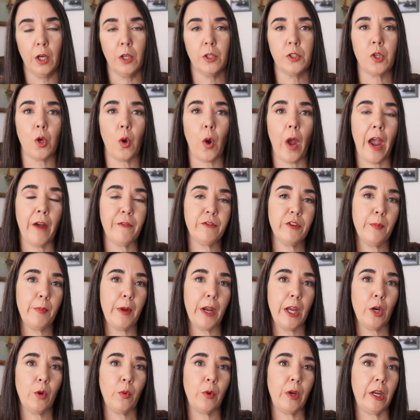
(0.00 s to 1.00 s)
So after
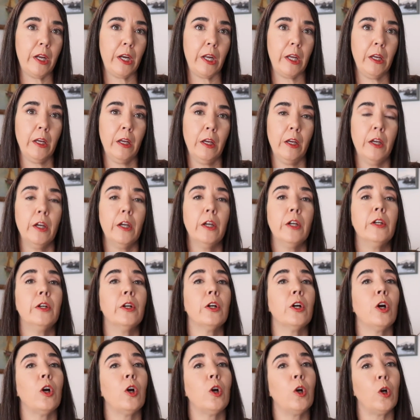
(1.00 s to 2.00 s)
beta reading,
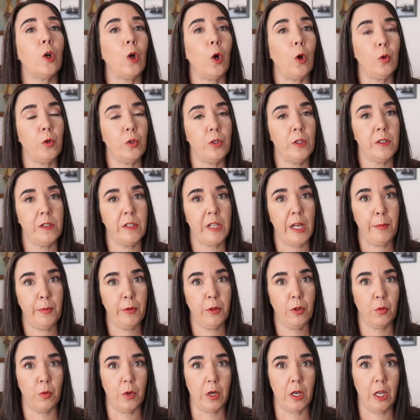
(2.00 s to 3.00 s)
go to step
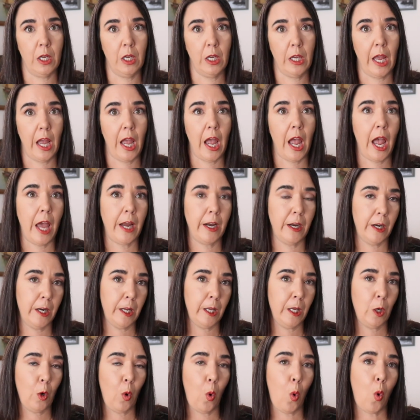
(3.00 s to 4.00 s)
three,
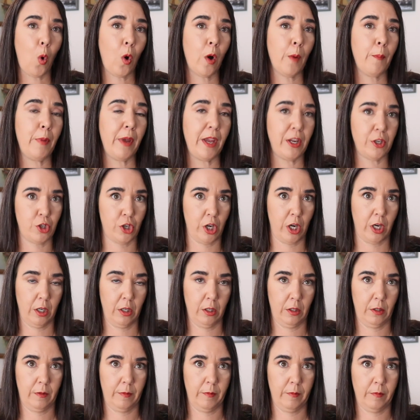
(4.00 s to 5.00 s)
editing or pitching.
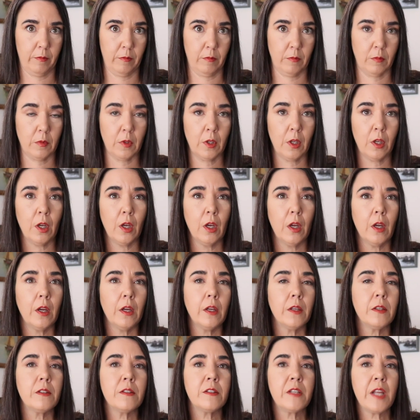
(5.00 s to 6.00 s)

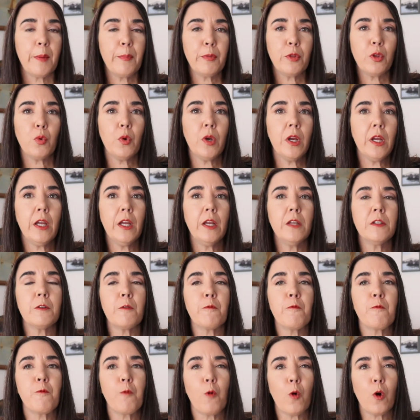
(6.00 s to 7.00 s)
Step three is
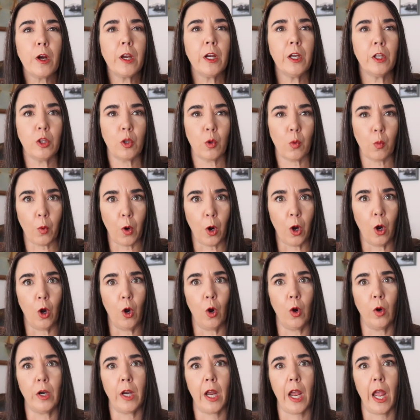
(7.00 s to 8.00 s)
a fork in the
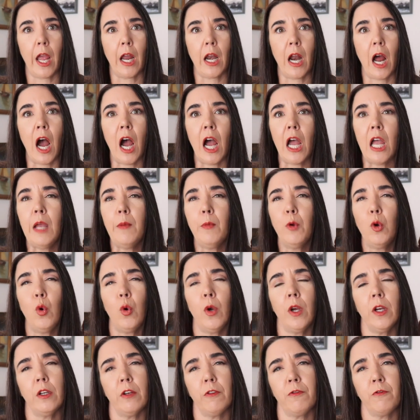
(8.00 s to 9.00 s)
road, and I am
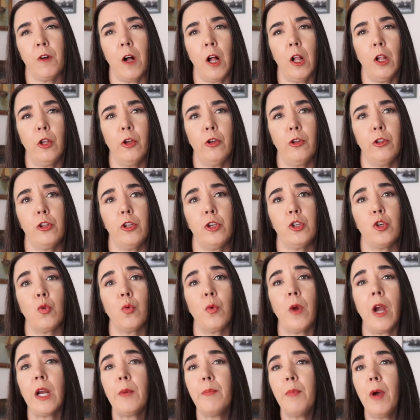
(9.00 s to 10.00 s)
going to follow the
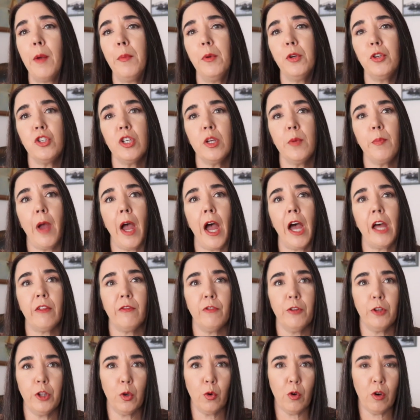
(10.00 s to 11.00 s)
direct publishing path
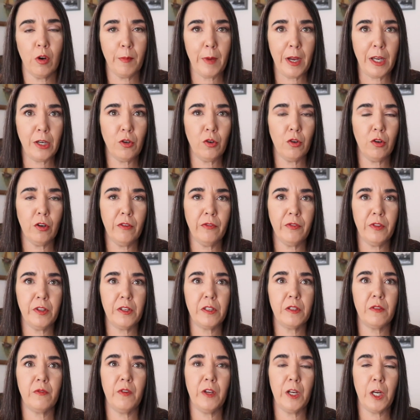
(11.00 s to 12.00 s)
for the remainder of
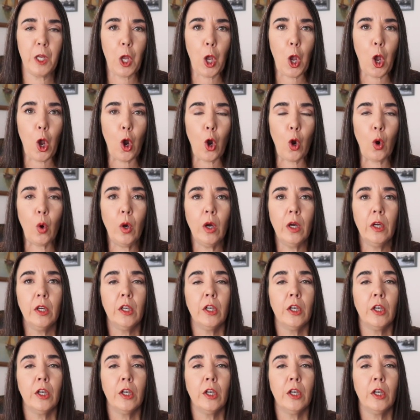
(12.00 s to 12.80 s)
this video.